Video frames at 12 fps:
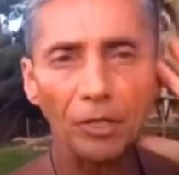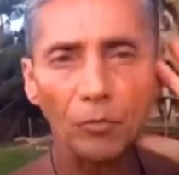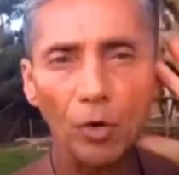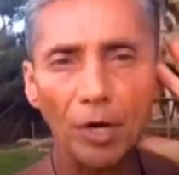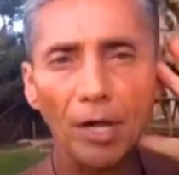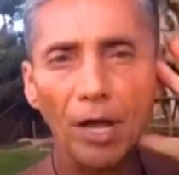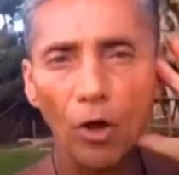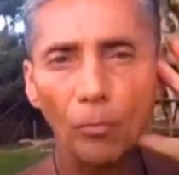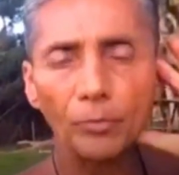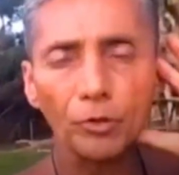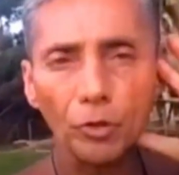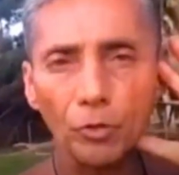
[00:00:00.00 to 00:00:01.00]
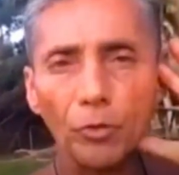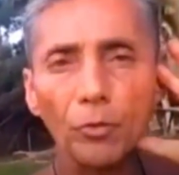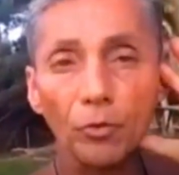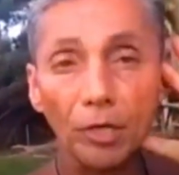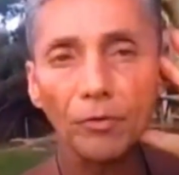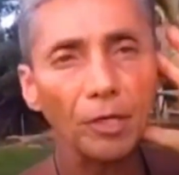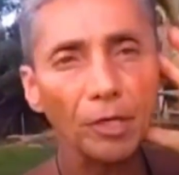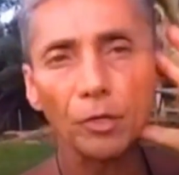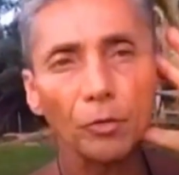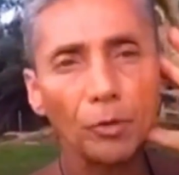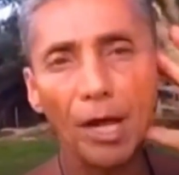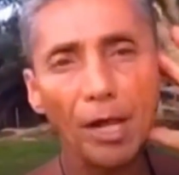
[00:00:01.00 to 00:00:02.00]
and what helped you
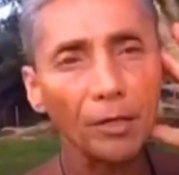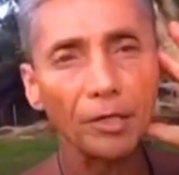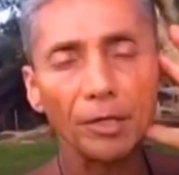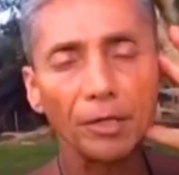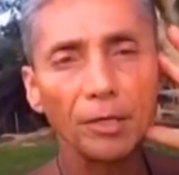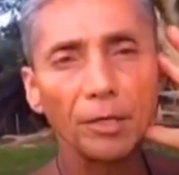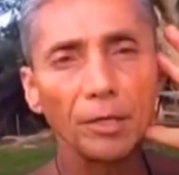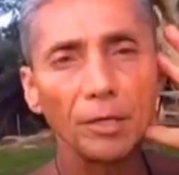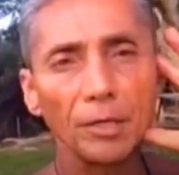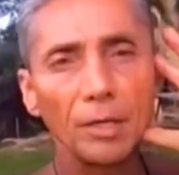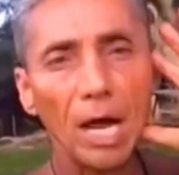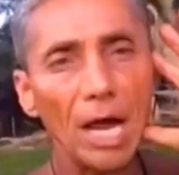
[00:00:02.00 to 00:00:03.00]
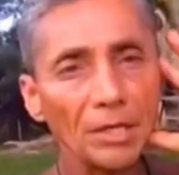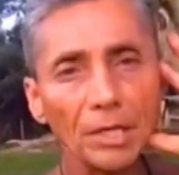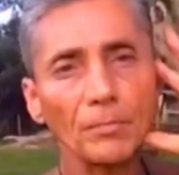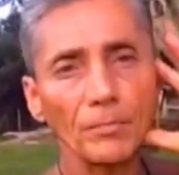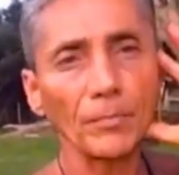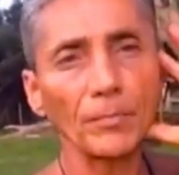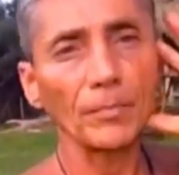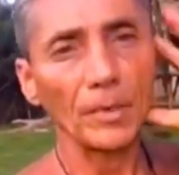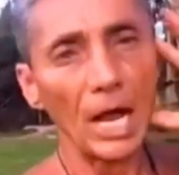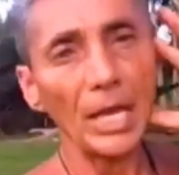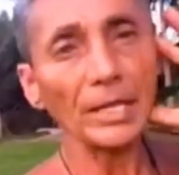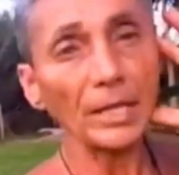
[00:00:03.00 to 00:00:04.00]
rethink your reality. I think
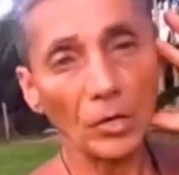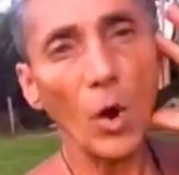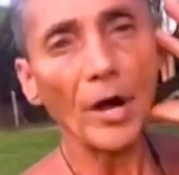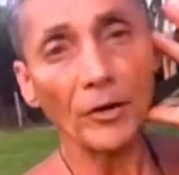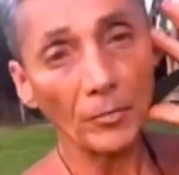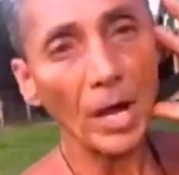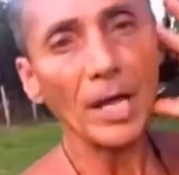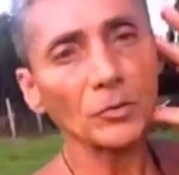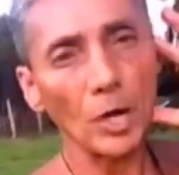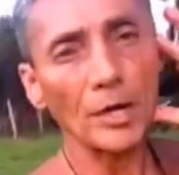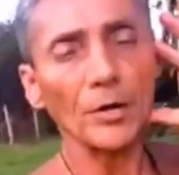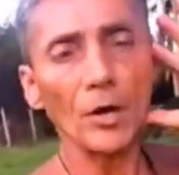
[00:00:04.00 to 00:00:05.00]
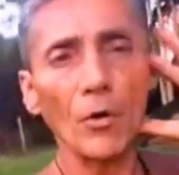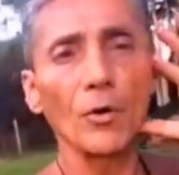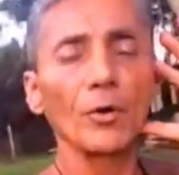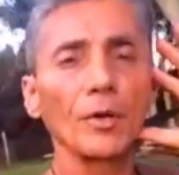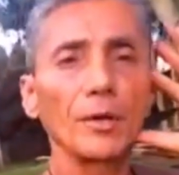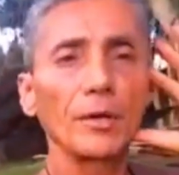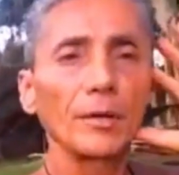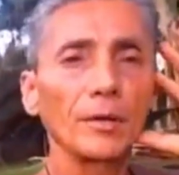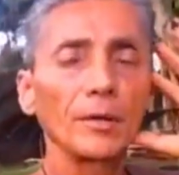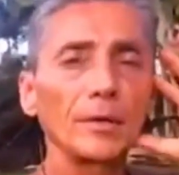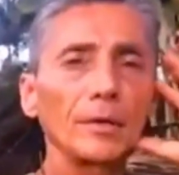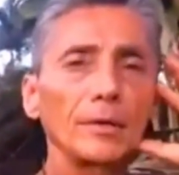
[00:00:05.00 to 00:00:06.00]
I think inquiring minds want to know.
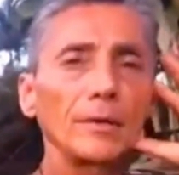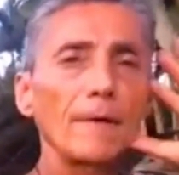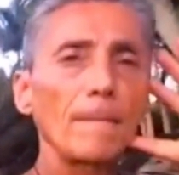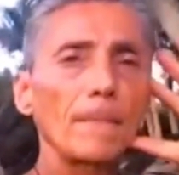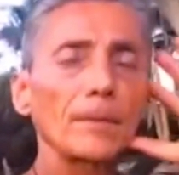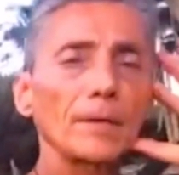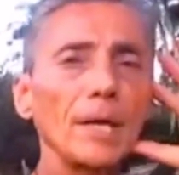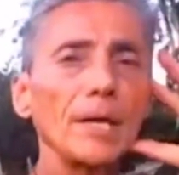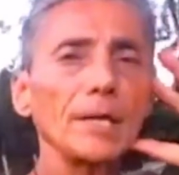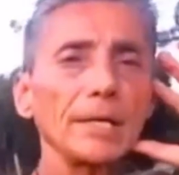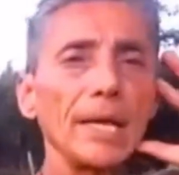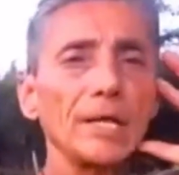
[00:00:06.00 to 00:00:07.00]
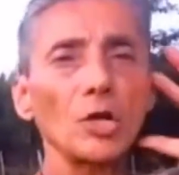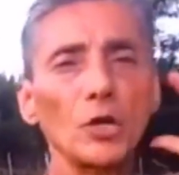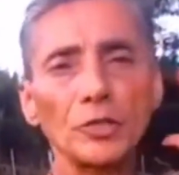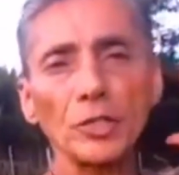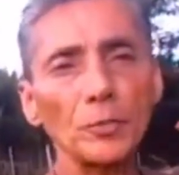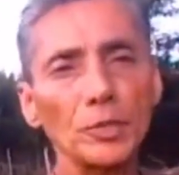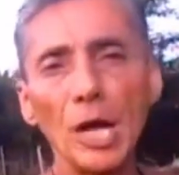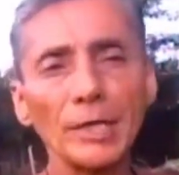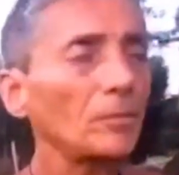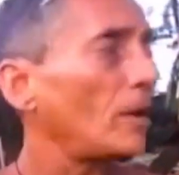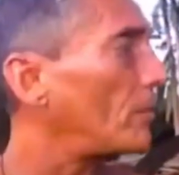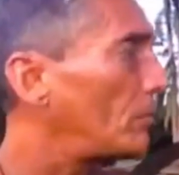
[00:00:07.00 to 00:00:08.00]
Okay? And so since we
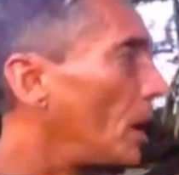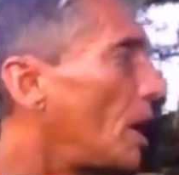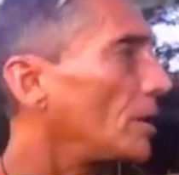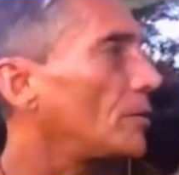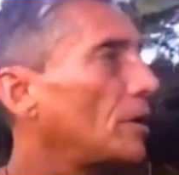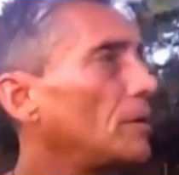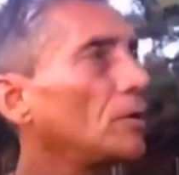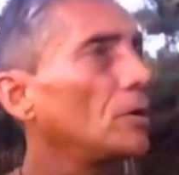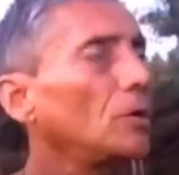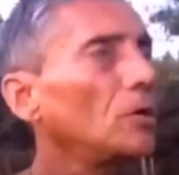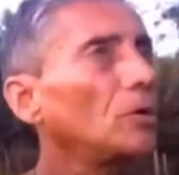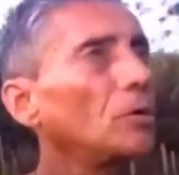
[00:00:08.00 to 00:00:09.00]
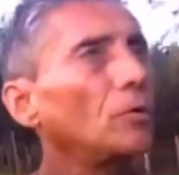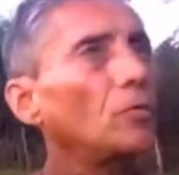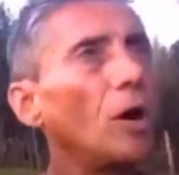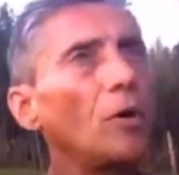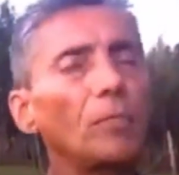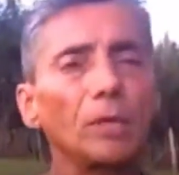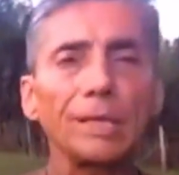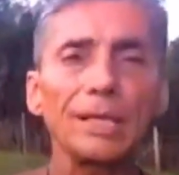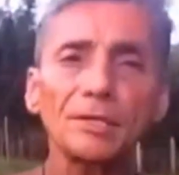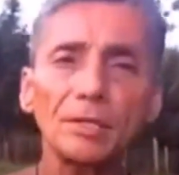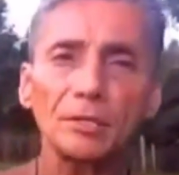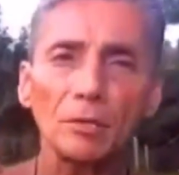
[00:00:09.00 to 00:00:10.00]
talked about blood, then, well,
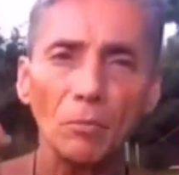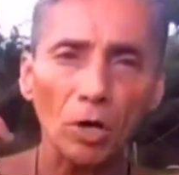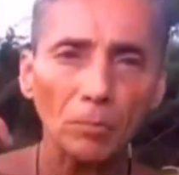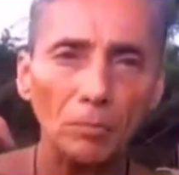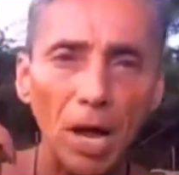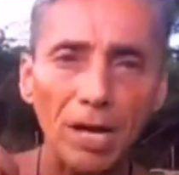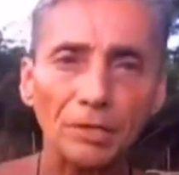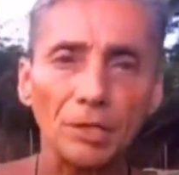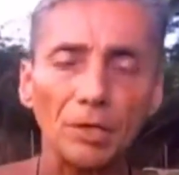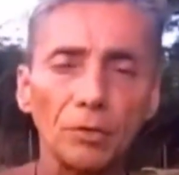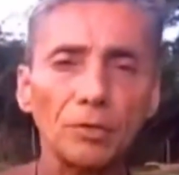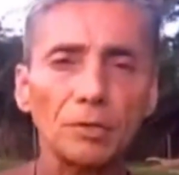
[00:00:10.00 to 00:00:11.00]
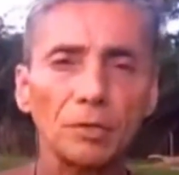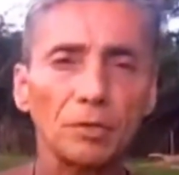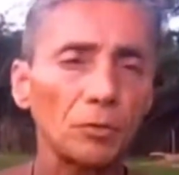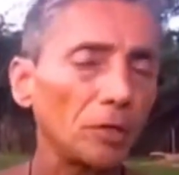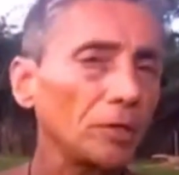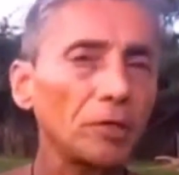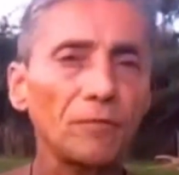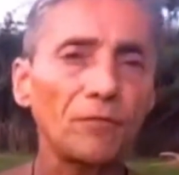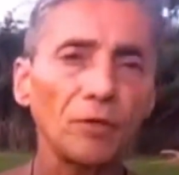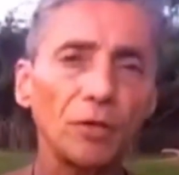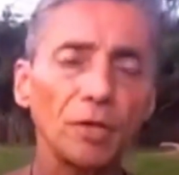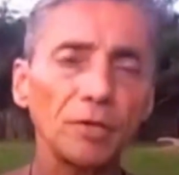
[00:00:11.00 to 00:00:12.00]
listen to Mark Passios. It's really good
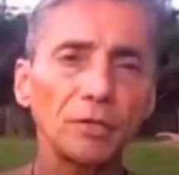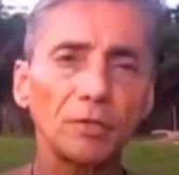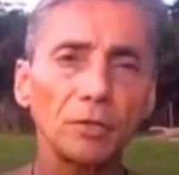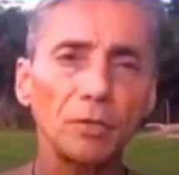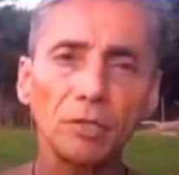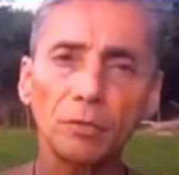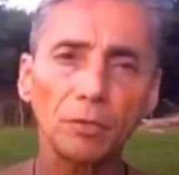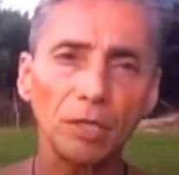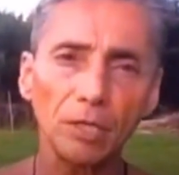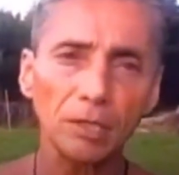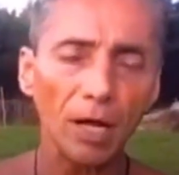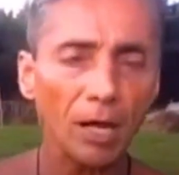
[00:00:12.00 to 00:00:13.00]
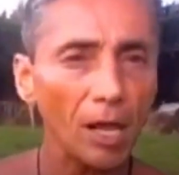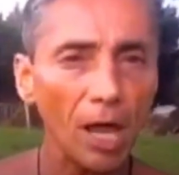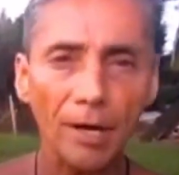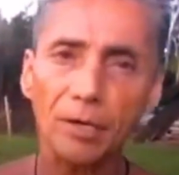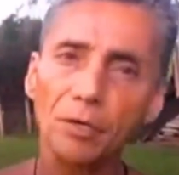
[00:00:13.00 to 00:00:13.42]
for you to listen to. He's, he's got a lot of